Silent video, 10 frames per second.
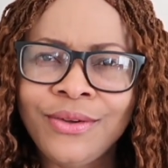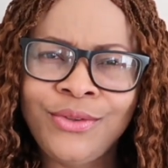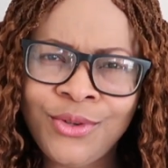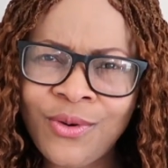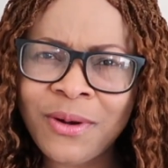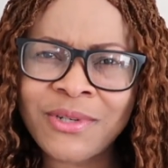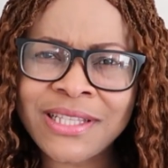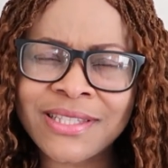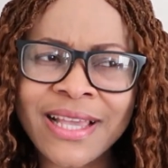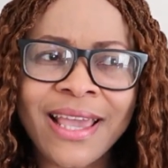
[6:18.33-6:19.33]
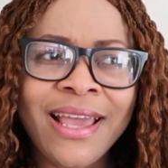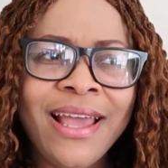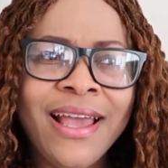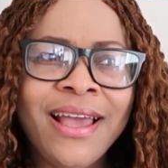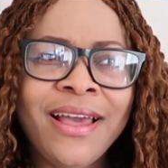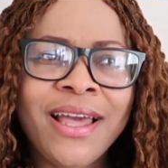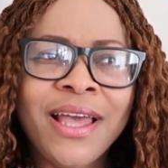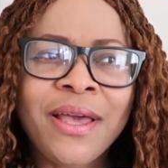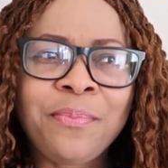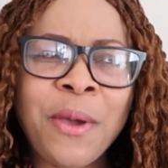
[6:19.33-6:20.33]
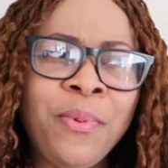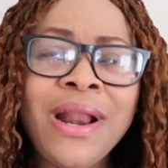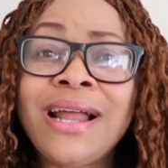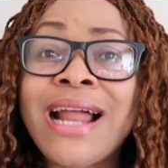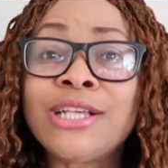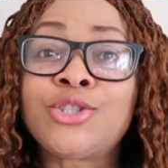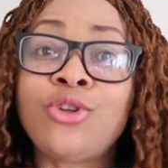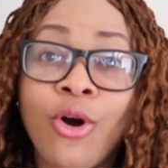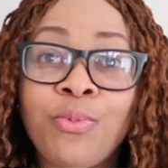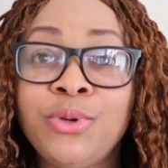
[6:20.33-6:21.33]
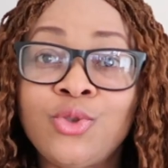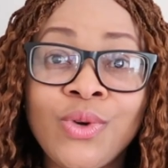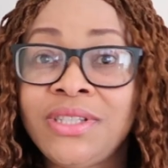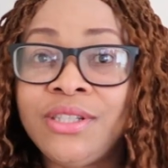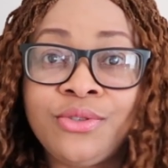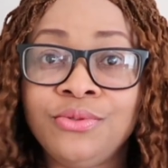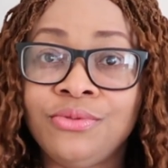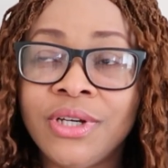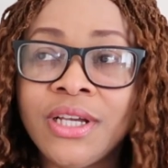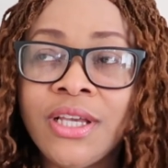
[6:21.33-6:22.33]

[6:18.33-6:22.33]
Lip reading: You know what I'm trying to say? People are now stuck between the two.